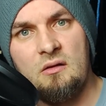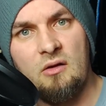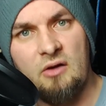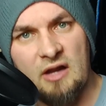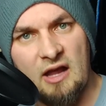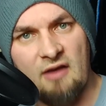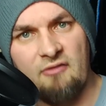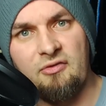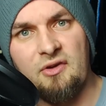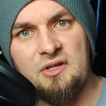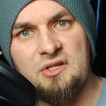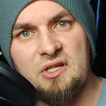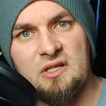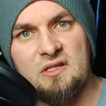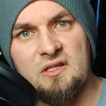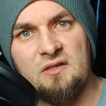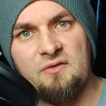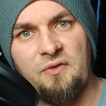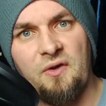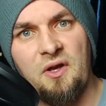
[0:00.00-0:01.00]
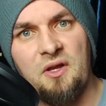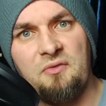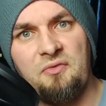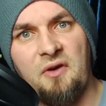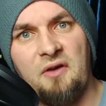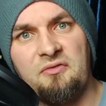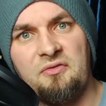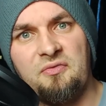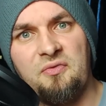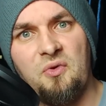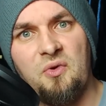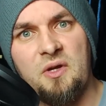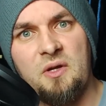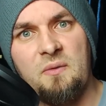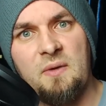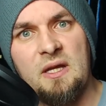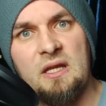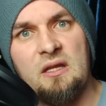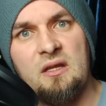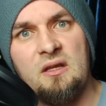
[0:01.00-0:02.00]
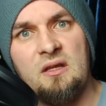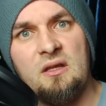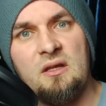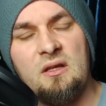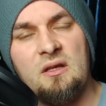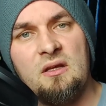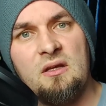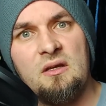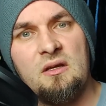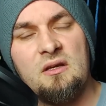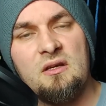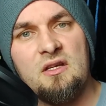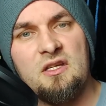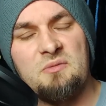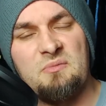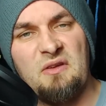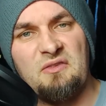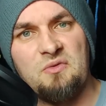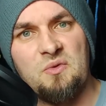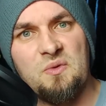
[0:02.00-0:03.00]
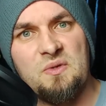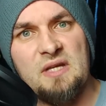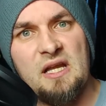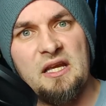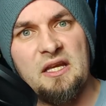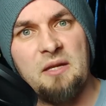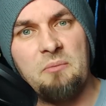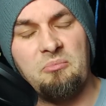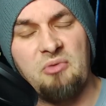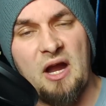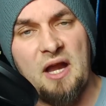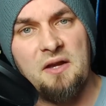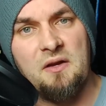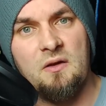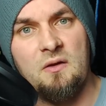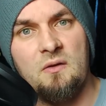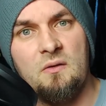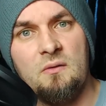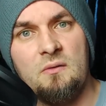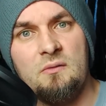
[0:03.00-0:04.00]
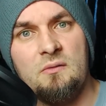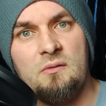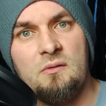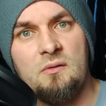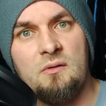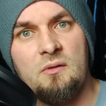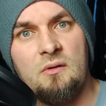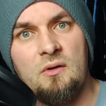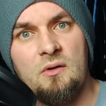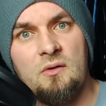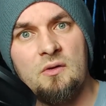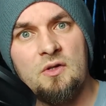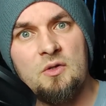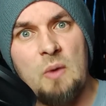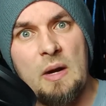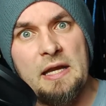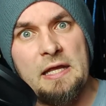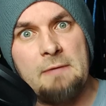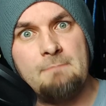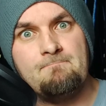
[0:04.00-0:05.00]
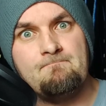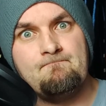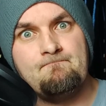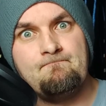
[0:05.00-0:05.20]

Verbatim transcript: On average, this is 35 to 40 quid. Smyths was selling it brand new, 20.